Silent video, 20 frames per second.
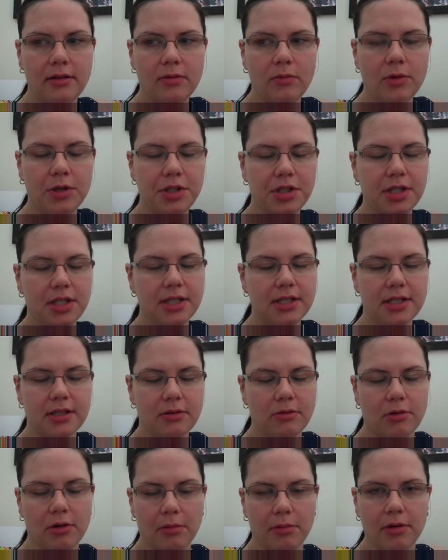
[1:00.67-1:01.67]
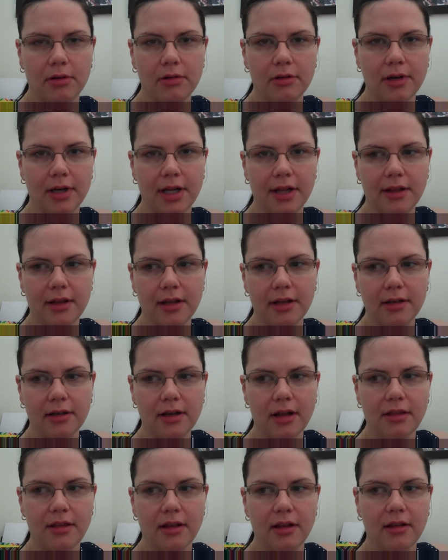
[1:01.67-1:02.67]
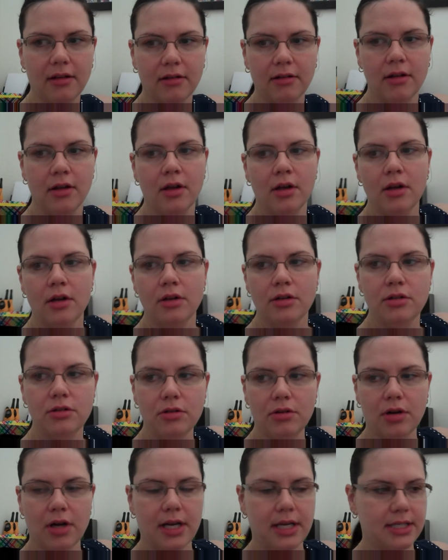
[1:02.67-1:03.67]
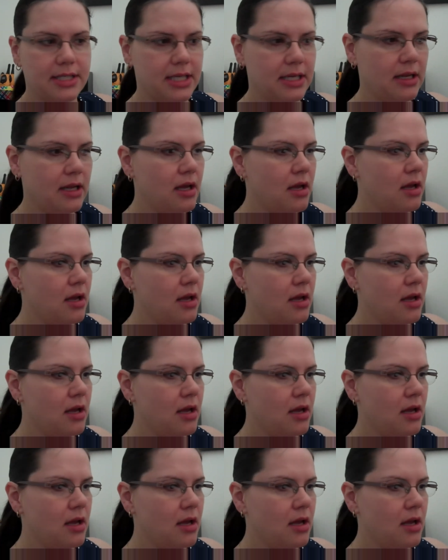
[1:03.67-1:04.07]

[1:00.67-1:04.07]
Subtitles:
which isn't horrible or anything, nothing too crazy.